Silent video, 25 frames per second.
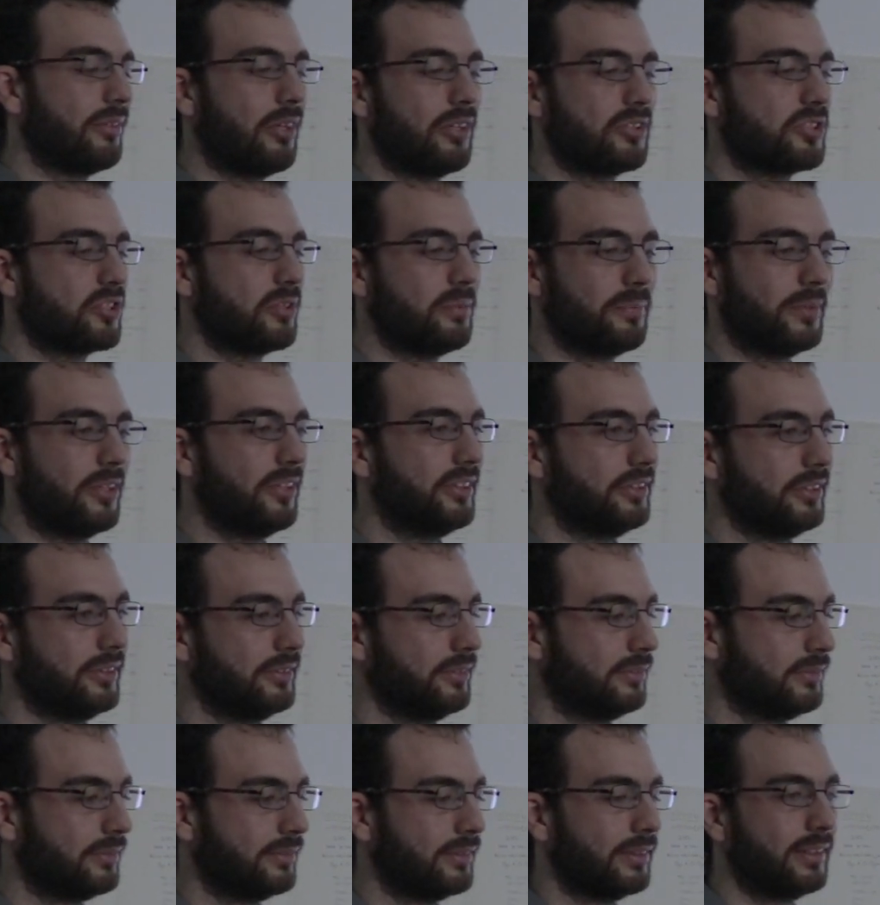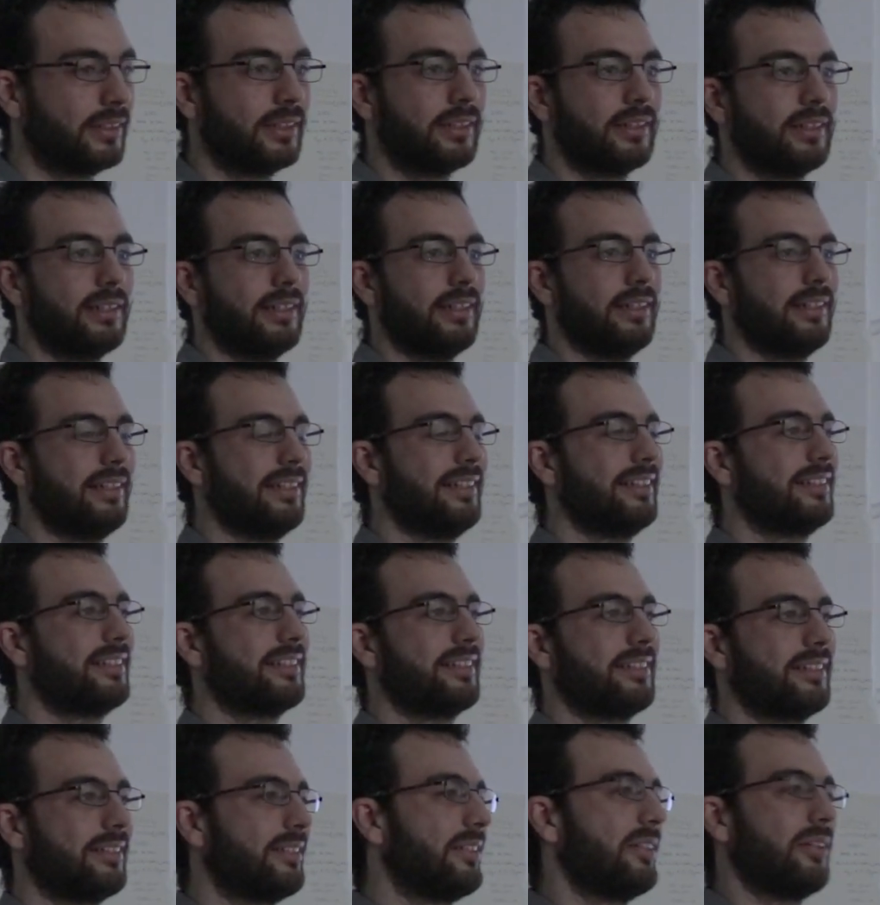grosso modo,
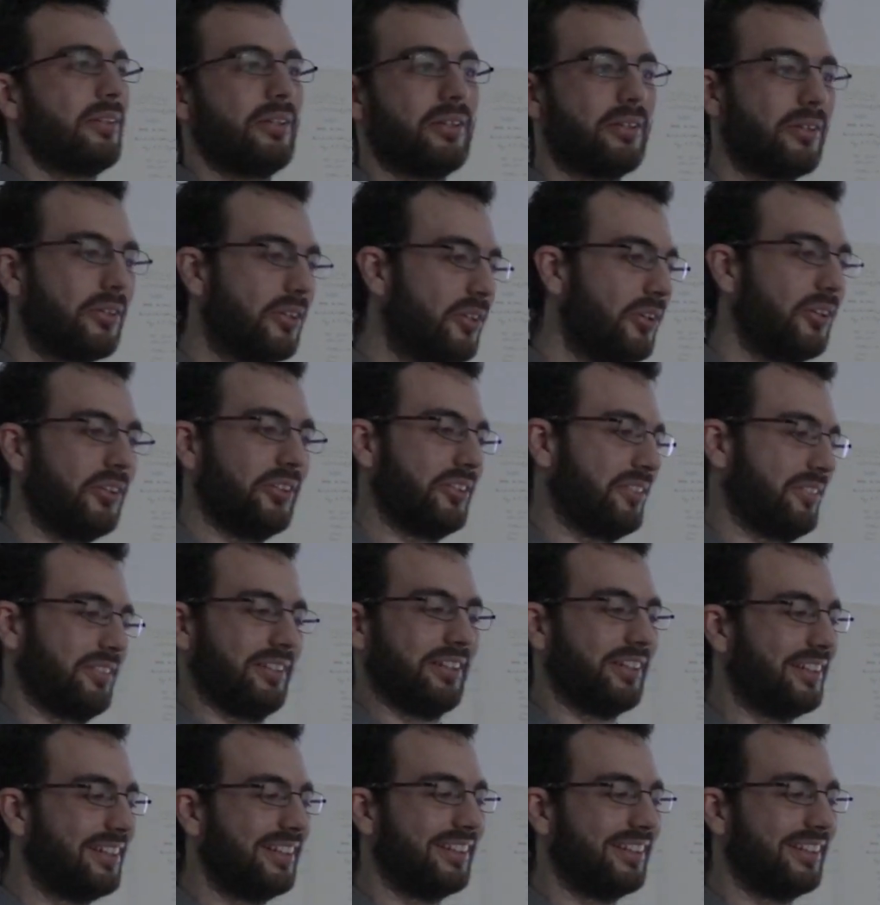it's good.